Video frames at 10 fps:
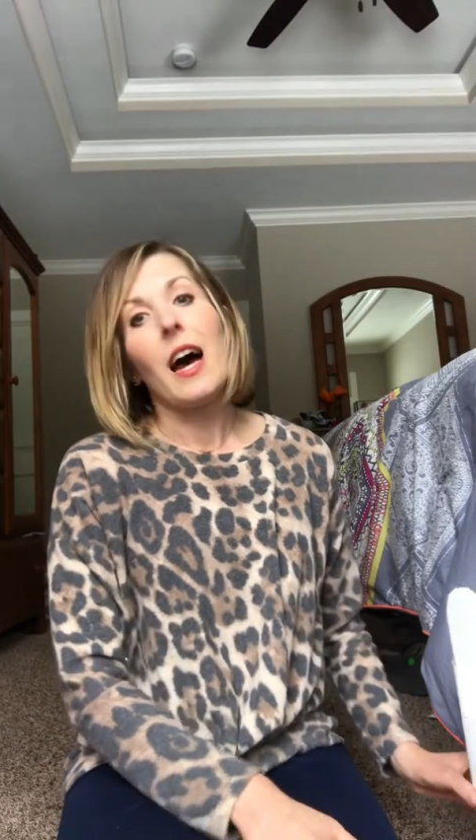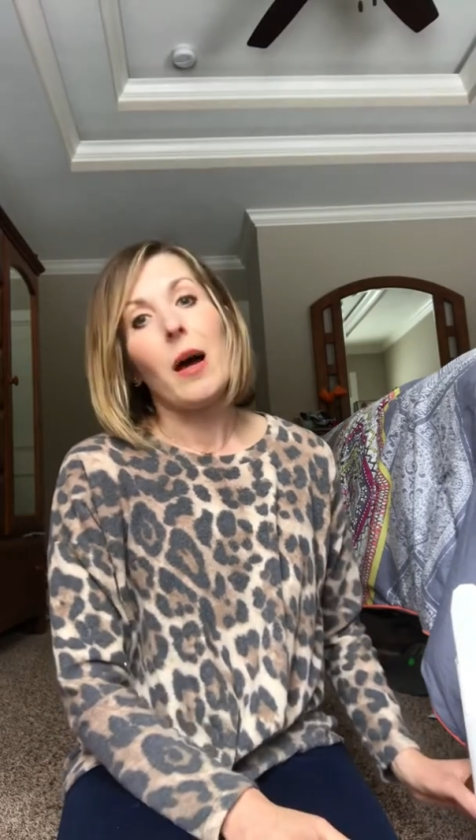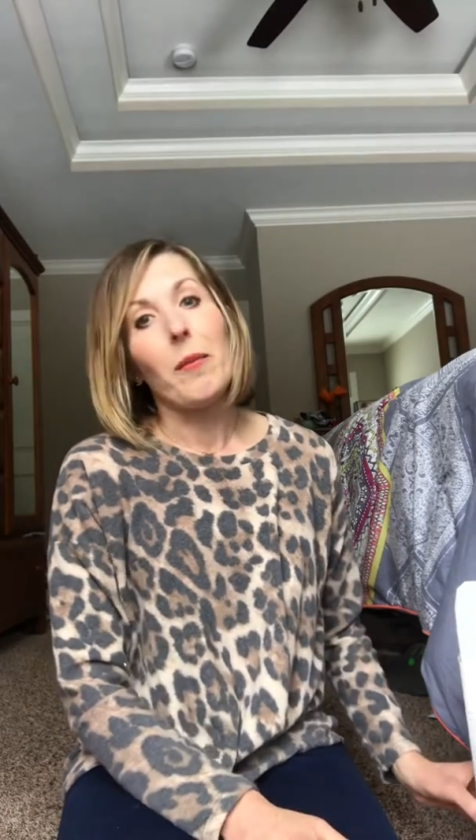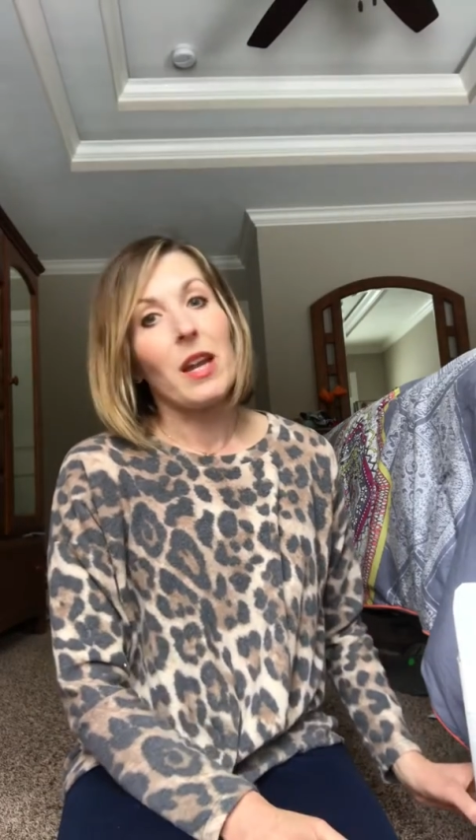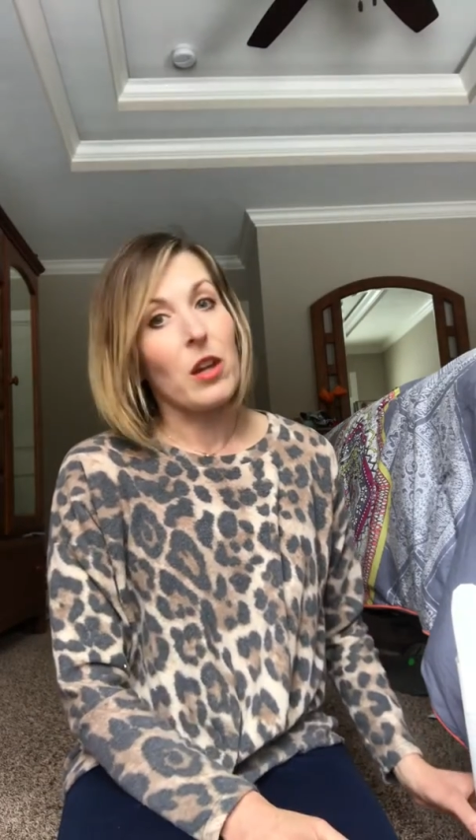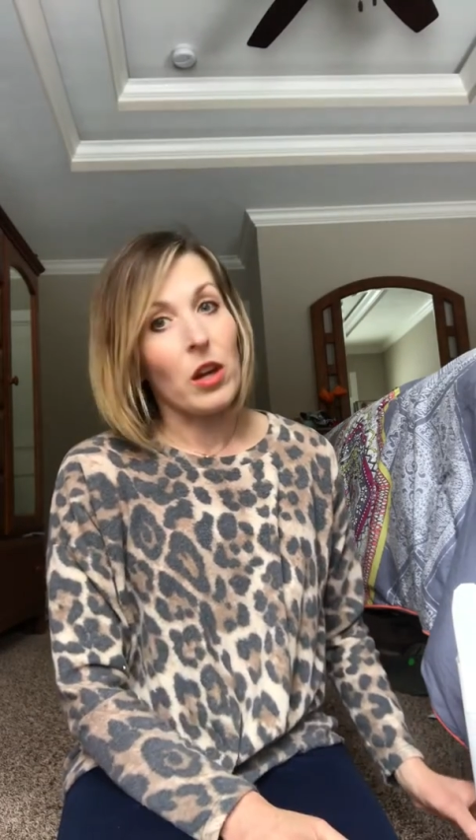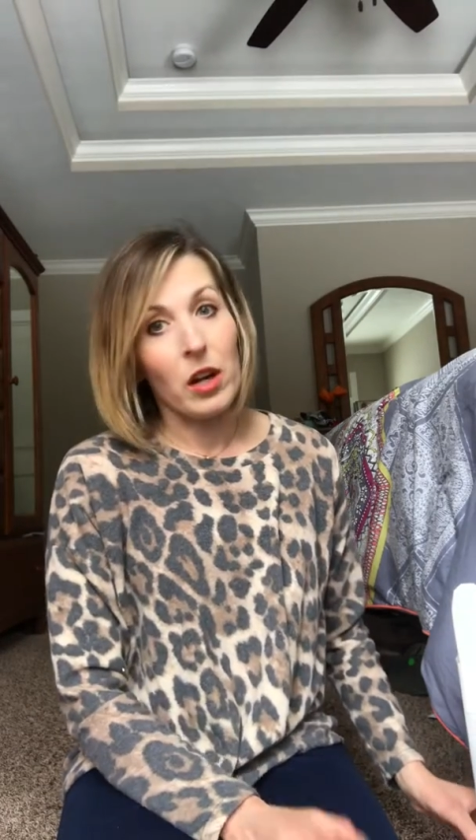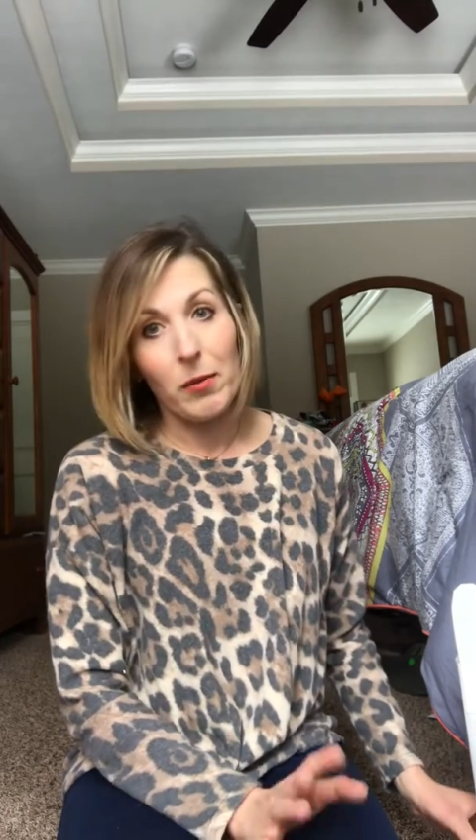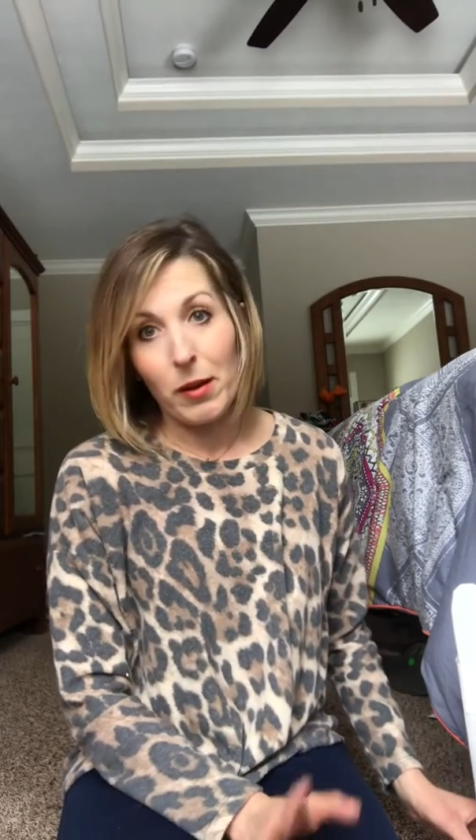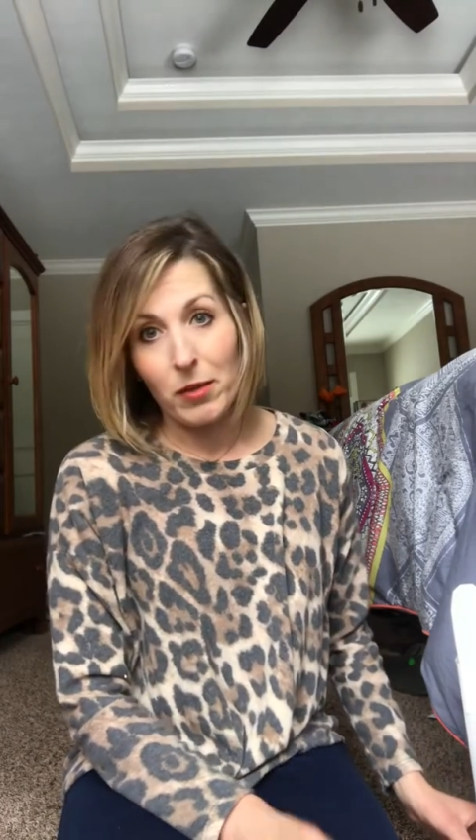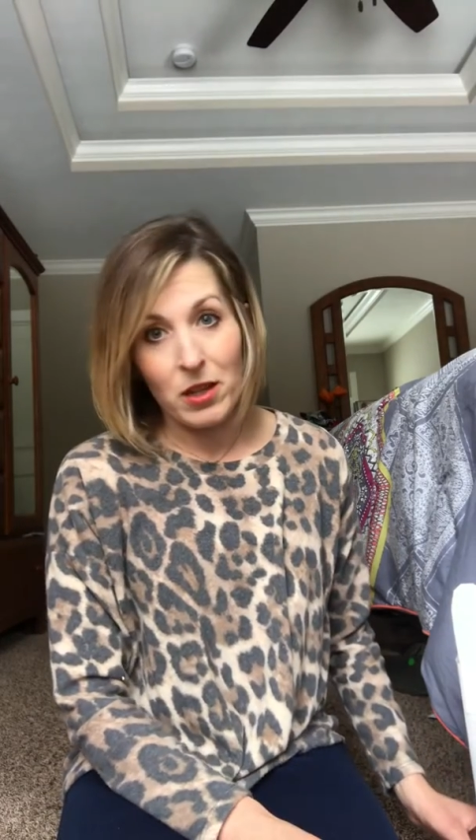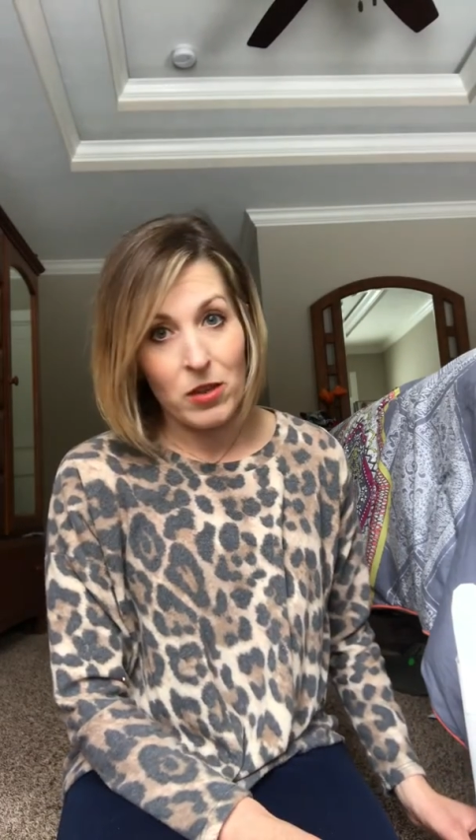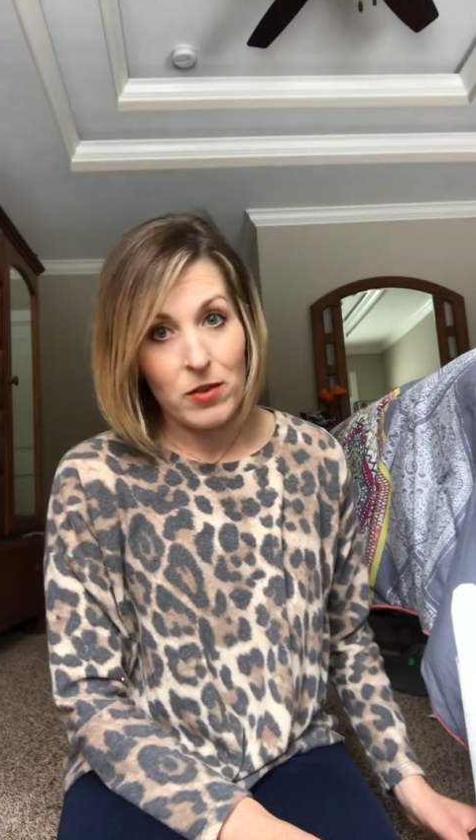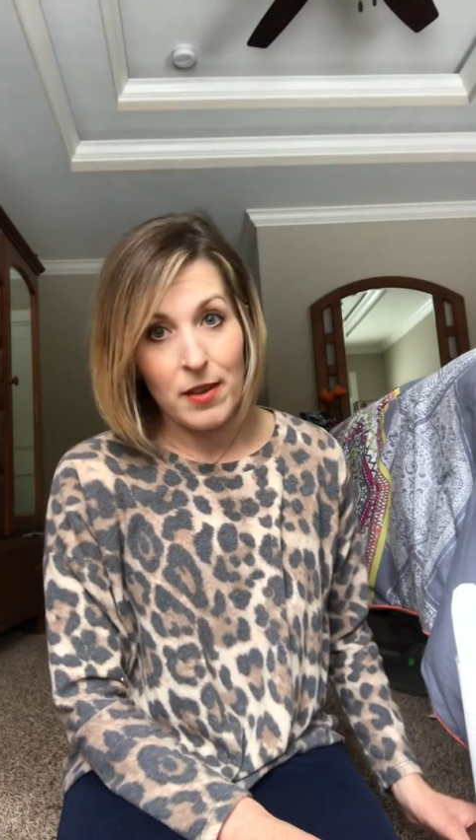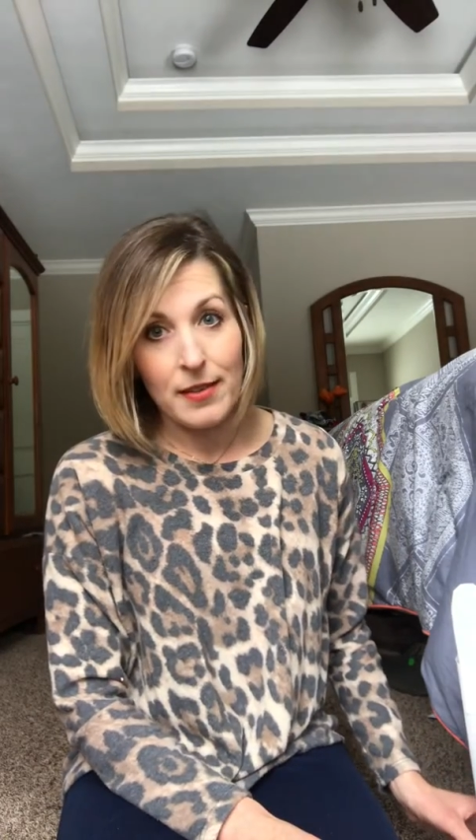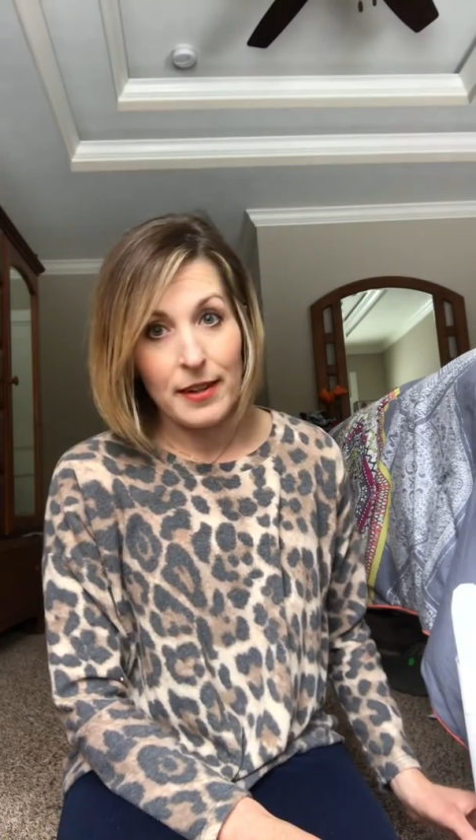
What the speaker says: And you're going to be able to use this